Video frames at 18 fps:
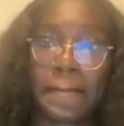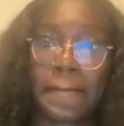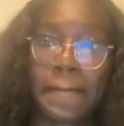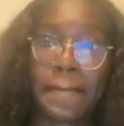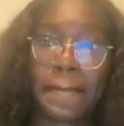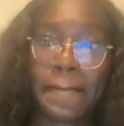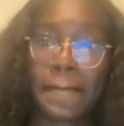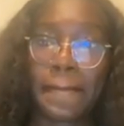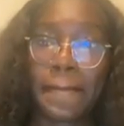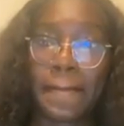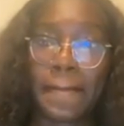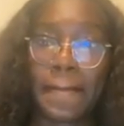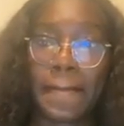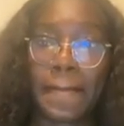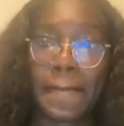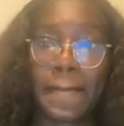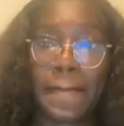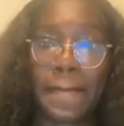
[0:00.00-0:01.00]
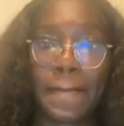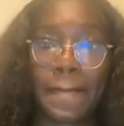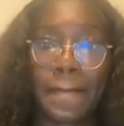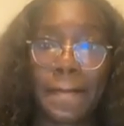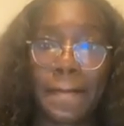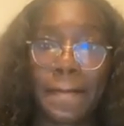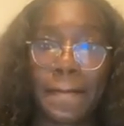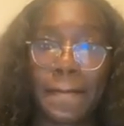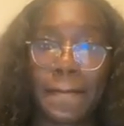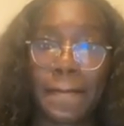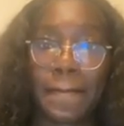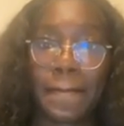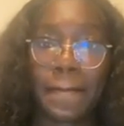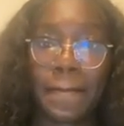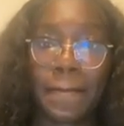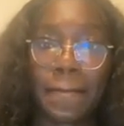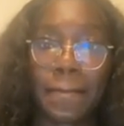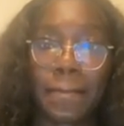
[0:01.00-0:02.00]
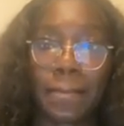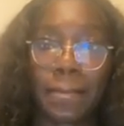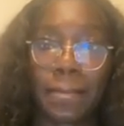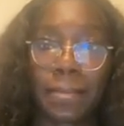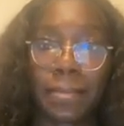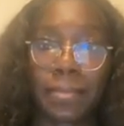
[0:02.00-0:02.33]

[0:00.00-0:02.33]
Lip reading: Nothing is said.